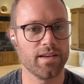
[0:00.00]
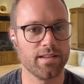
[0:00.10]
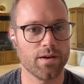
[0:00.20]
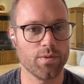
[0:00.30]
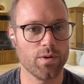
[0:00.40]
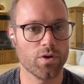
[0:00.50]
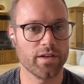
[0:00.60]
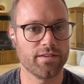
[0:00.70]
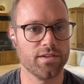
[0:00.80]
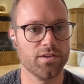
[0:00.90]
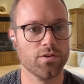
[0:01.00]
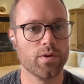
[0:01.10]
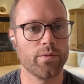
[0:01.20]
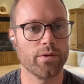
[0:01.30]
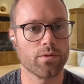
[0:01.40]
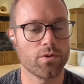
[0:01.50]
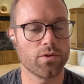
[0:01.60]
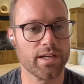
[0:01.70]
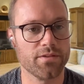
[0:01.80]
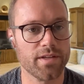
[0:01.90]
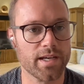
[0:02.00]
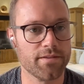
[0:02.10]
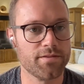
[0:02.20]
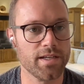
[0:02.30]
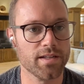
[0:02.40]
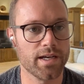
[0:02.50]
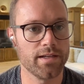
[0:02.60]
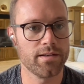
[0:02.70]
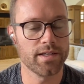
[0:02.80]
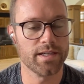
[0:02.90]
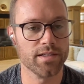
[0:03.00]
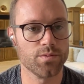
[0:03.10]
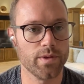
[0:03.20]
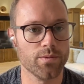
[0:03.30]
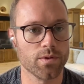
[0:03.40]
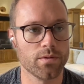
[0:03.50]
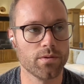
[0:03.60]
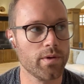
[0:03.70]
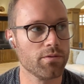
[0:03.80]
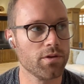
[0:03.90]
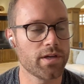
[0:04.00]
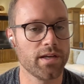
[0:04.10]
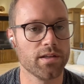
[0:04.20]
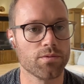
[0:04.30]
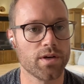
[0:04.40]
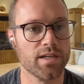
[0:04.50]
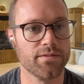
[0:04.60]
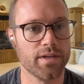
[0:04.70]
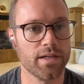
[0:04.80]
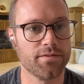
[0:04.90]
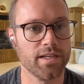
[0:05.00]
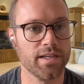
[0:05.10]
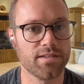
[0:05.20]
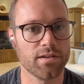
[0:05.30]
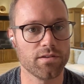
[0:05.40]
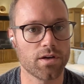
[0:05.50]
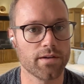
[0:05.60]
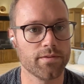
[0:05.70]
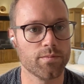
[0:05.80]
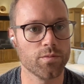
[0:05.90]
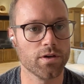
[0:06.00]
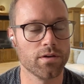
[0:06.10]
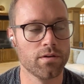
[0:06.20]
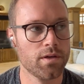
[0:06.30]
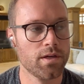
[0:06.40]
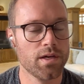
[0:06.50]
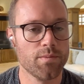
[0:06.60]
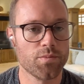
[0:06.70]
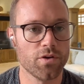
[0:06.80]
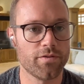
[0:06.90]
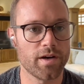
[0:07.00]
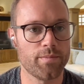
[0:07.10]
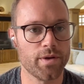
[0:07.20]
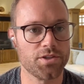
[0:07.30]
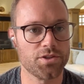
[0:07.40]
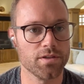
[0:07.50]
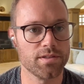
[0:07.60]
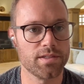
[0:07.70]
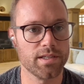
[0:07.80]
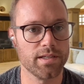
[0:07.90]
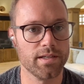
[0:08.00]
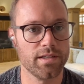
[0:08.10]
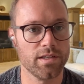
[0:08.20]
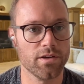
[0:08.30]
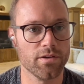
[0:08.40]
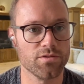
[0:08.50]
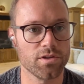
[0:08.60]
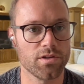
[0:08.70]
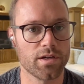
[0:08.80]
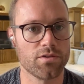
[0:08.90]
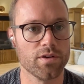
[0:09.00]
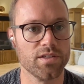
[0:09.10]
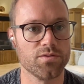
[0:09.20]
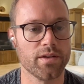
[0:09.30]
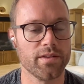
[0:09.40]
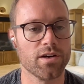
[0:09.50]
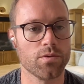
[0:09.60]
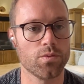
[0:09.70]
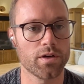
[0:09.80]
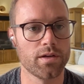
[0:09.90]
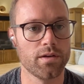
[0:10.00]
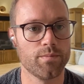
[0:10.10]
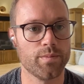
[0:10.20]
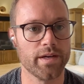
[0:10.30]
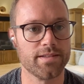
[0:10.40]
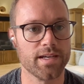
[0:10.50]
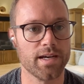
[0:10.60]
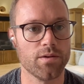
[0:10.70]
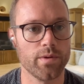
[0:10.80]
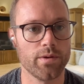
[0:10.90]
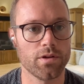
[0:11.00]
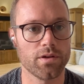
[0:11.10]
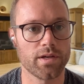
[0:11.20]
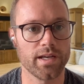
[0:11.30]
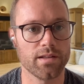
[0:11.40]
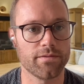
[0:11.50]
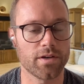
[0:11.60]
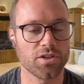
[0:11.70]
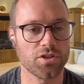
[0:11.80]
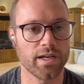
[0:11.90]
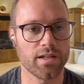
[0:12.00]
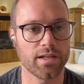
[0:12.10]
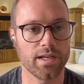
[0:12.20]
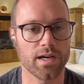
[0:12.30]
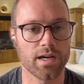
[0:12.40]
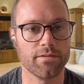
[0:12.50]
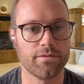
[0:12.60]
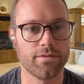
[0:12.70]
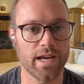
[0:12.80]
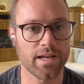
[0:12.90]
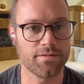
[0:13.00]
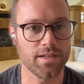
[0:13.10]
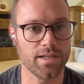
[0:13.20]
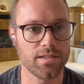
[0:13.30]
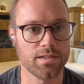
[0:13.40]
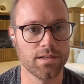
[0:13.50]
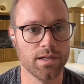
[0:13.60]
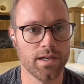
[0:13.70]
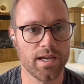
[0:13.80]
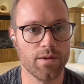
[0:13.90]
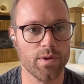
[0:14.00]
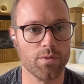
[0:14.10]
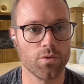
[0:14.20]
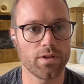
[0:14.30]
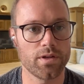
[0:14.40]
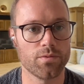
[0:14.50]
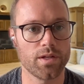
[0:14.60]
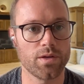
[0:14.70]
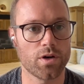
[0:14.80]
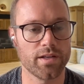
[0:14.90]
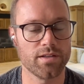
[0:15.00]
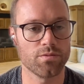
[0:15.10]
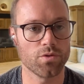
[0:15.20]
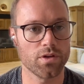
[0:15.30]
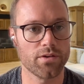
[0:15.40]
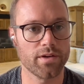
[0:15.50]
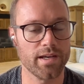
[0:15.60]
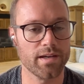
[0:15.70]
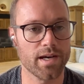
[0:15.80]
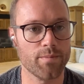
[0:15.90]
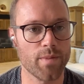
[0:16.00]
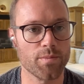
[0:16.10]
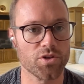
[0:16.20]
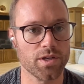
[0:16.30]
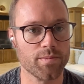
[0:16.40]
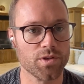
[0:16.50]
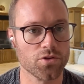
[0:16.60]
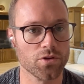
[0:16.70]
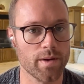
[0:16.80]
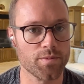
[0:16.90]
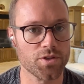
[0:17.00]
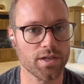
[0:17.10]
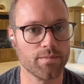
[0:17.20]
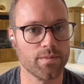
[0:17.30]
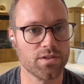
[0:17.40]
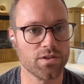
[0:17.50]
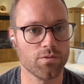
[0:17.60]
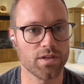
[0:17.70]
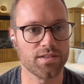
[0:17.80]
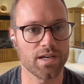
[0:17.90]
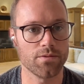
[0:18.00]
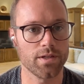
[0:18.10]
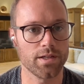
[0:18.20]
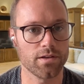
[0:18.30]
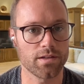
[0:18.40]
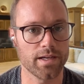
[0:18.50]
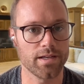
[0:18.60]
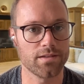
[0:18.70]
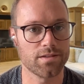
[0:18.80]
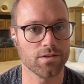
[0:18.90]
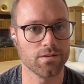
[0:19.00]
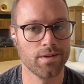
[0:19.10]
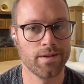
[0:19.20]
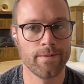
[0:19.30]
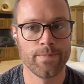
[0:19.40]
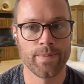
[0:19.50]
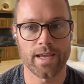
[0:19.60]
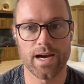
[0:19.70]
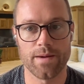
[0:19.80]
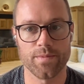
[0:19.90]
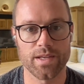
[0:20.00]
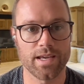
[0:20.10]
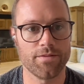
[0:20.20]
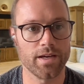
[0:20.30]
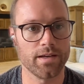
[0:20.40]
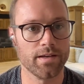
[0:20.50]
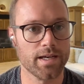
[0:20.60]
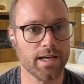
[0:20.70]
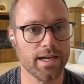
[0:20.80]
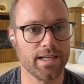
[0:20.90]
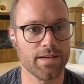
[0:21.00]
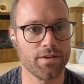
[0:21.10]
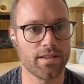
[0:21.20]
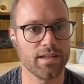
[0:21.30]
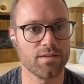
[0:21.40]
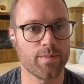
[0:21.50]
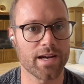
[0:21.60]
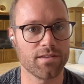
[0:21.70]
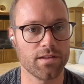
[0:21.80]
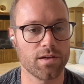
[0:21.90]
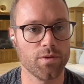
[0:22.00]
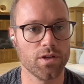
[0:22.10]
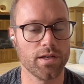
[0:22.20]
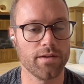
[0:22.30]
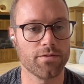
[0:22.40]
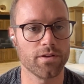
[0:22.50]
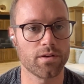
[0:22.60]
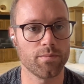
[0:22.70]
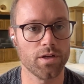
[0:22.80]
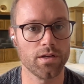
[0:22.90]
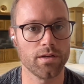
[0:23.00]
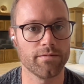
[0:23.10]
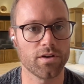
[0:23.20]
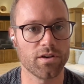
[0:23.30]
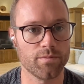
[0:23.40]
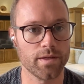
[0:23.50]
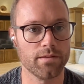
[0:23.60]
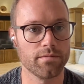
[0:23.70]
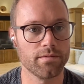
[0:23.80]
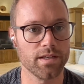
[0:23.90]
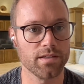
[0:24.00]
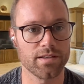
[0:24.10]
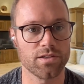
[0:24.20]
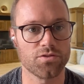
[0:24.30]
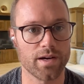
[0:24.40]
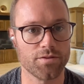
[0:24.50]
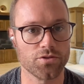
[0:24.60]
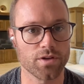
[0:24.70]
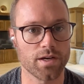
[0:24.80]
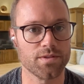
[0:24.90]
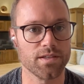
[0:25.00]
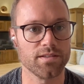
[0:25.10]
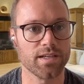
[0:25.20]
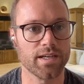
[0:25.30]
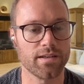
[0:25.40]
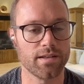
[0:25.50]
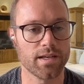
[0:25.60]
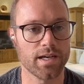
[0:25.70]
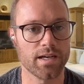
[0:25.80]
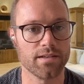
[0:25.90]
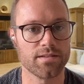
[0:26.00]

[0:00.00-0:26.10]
main thing that we wanted to do when we were rolling out the NFT line is we were looking at the rise of NFTs, and a lot of them were profile pictures, and there's a lot of craze around the artwork. But we were looking at the functionality of NFTs, and we really wanted to roll out a membership, a true membership. So what does that really look like? So giving things back to the community for their community involvement, things like the travel drops, things like